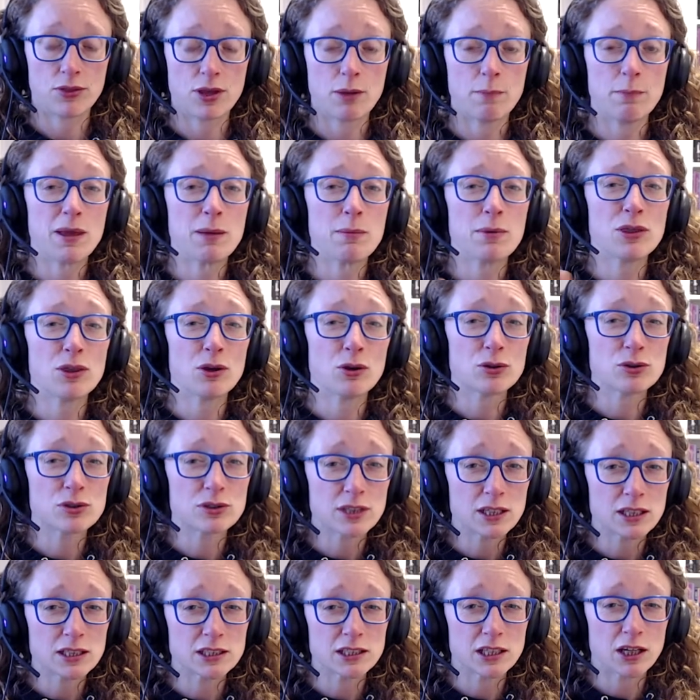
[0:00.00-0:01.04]
and maybe those
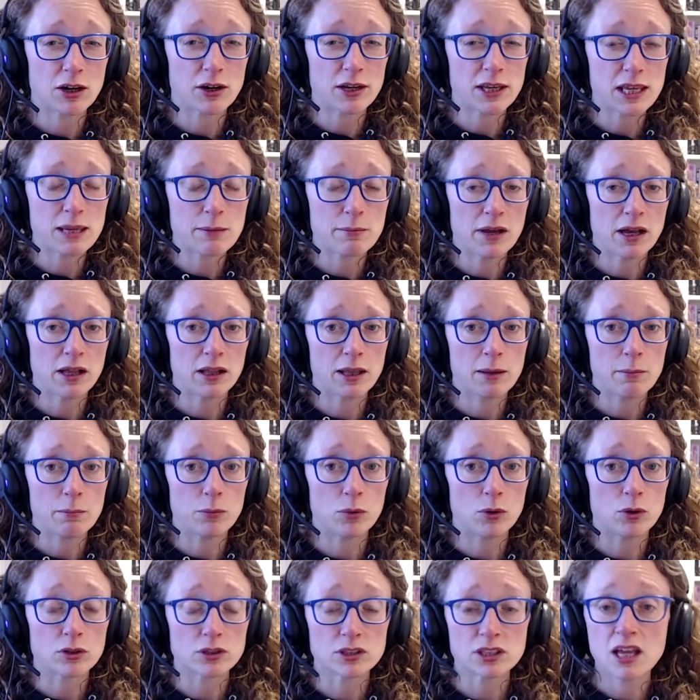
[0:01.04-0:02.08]
things in our email
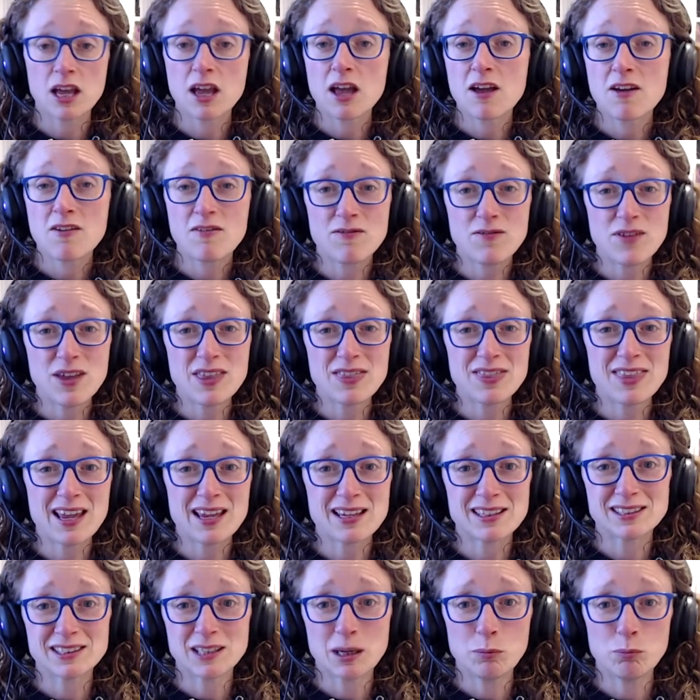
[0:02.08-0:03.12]
inbox fit there
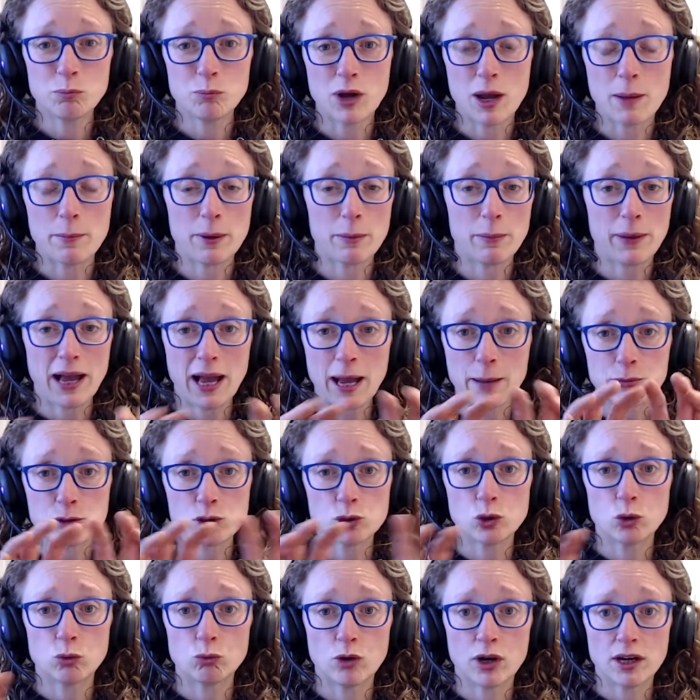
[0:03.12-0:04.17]
somewhere, but perhaps
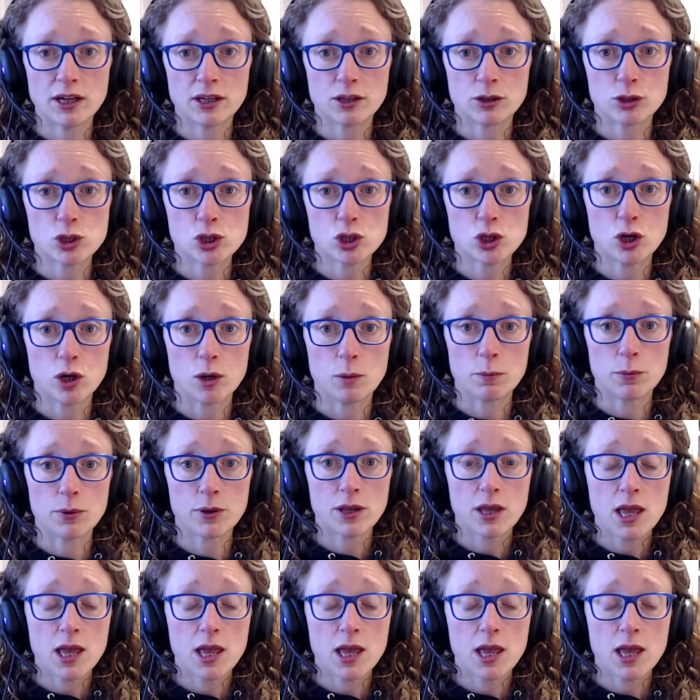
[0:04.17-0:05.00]
not right at the top.